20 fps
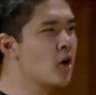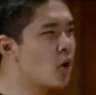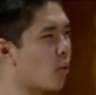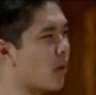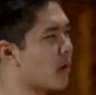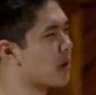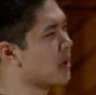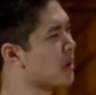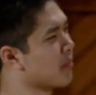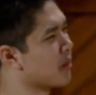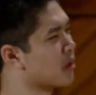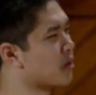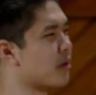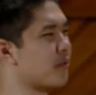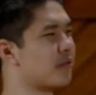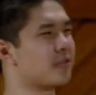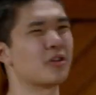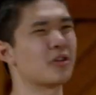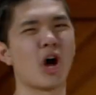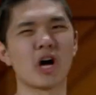where some sort
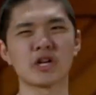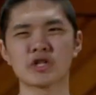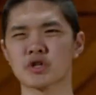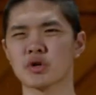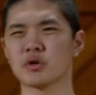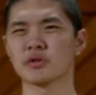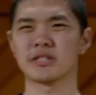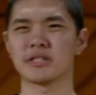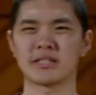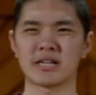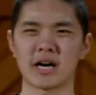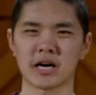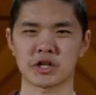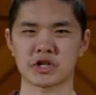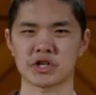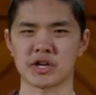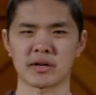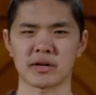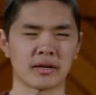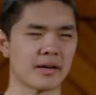of logical
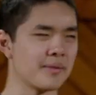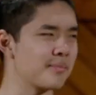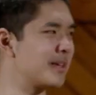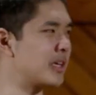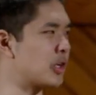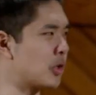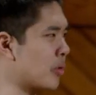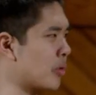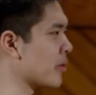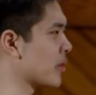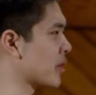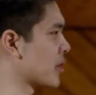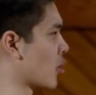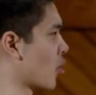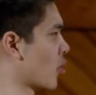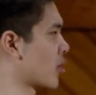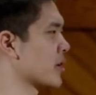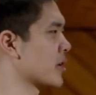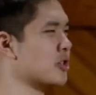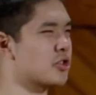deduction can be used in
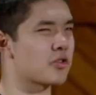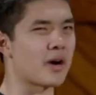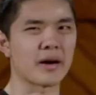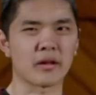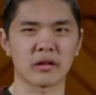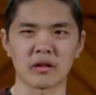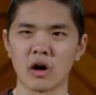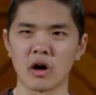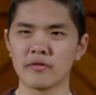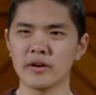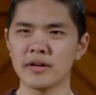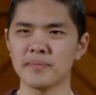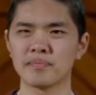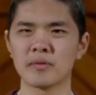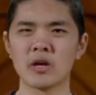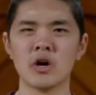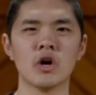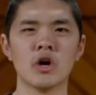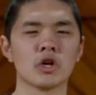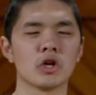order to try to solve it,
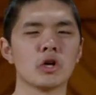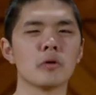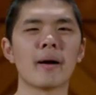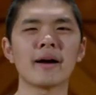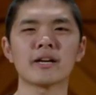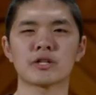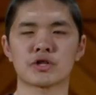you might